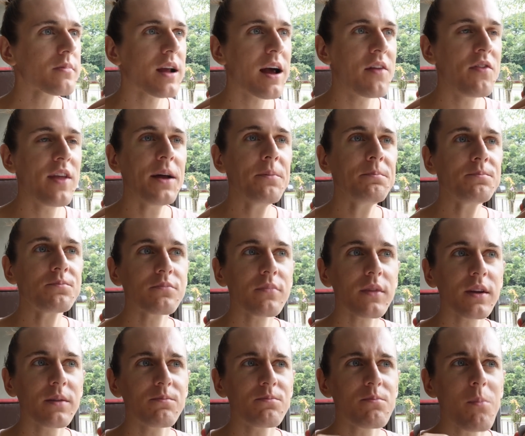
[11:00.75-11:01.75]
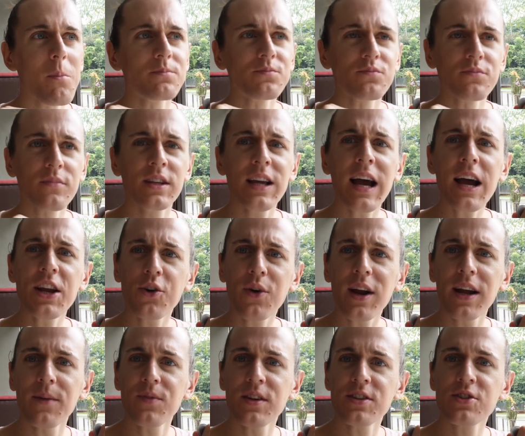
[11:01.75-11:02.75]
And then, yeah, you're
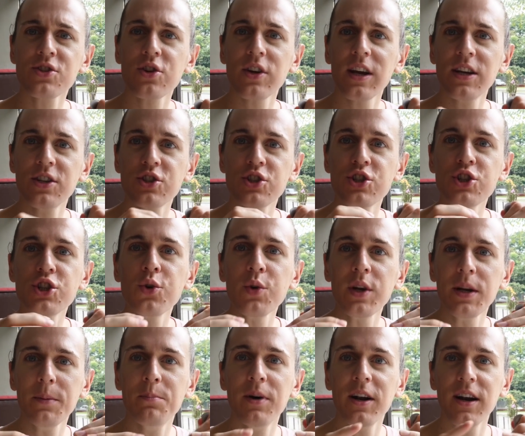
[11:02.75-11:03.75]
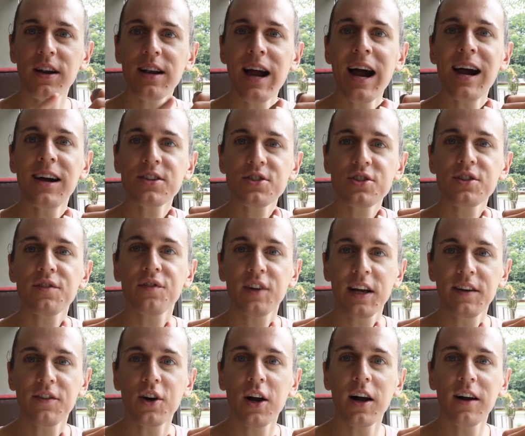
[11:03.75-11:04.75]
right, it's chewy, but it has the
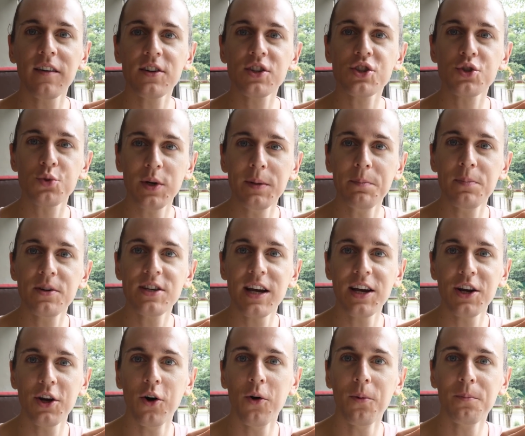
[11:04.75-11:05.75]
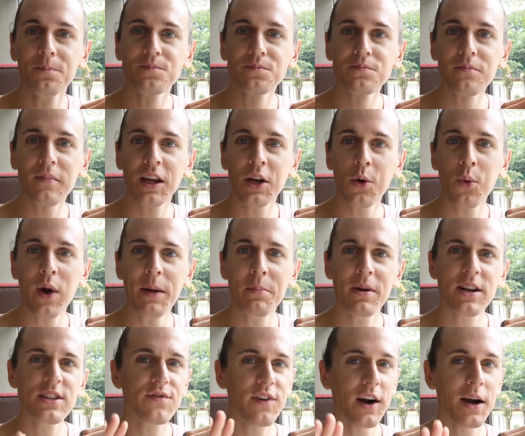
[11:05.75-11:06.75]
flavor of a sweet potato in a way, but
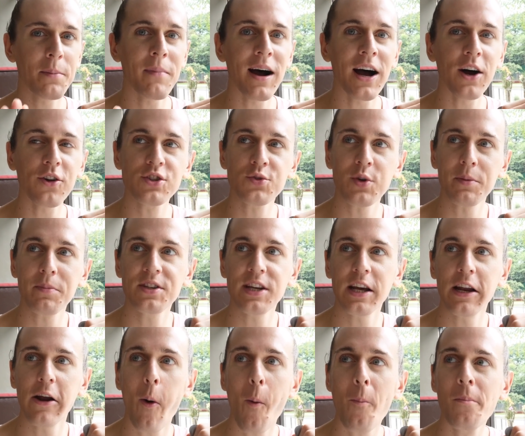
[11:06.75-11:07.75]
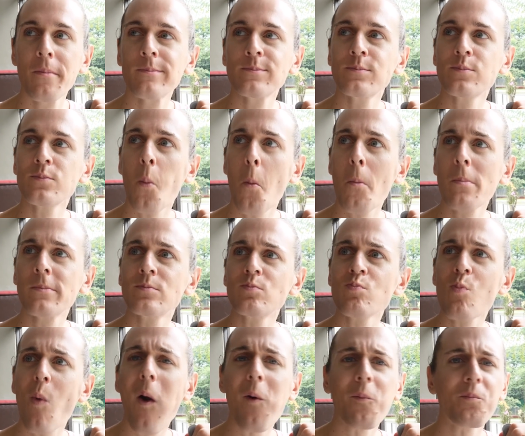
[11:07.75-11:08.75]
it's very mild sweet potato.
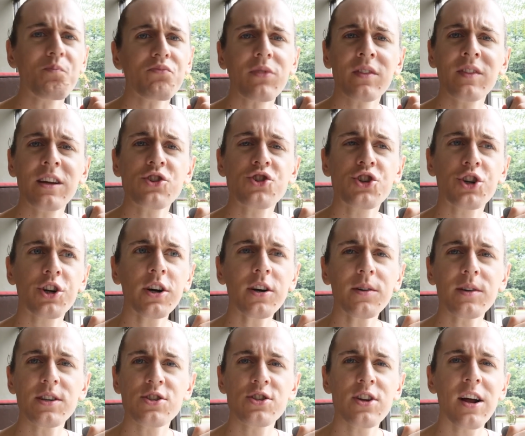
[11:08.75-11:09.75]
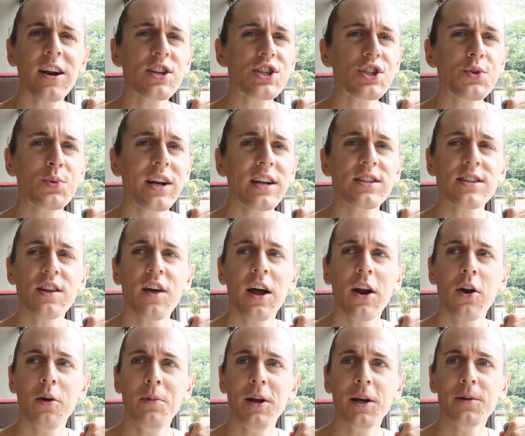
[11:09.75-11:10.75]
And that sugar is not as sweet as I thought
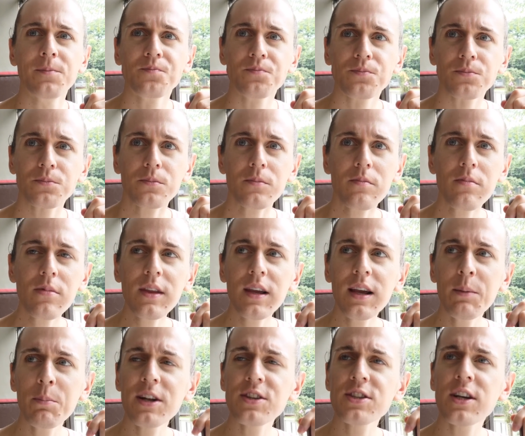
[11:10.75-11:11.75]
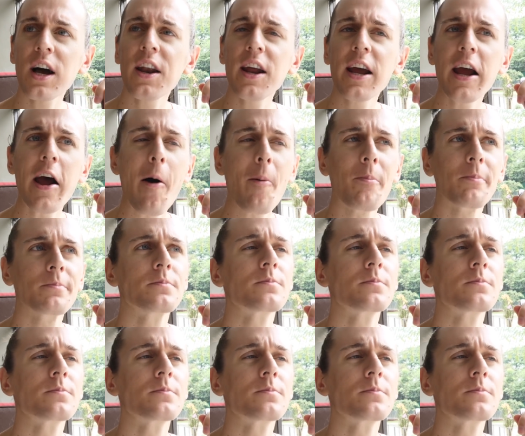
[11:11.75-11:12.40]
it'd be, but it's got a